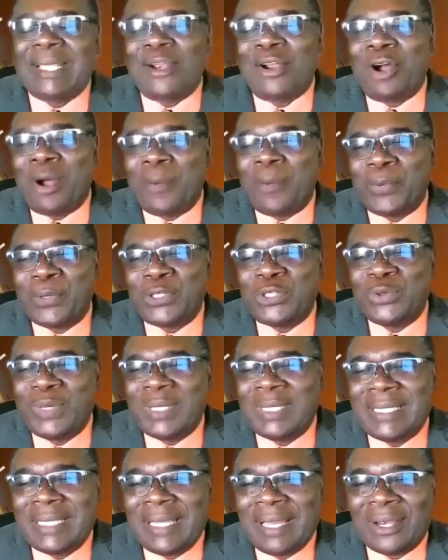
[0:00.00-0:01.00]
as an
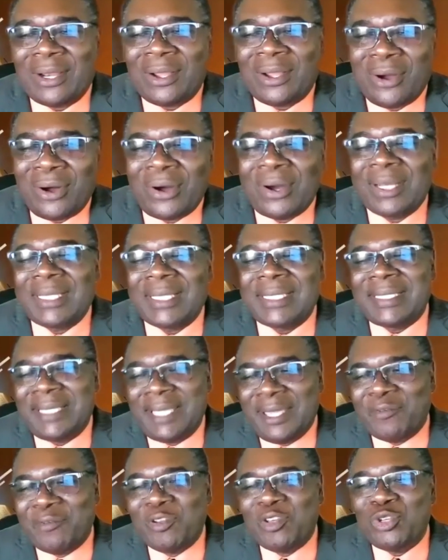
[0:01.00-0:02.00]
opportunity that God
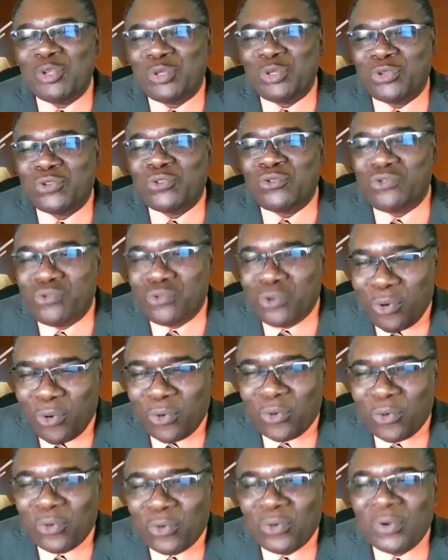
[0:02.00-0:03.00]
is giving you to
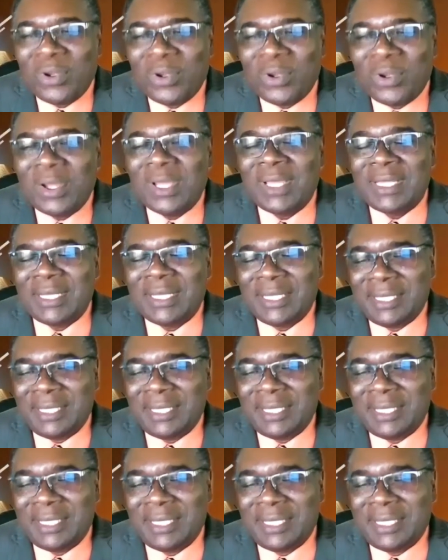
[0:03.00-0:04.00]
grow,
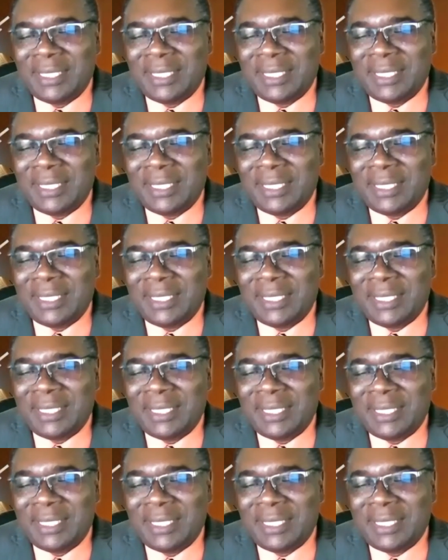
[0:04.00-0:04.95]
develop,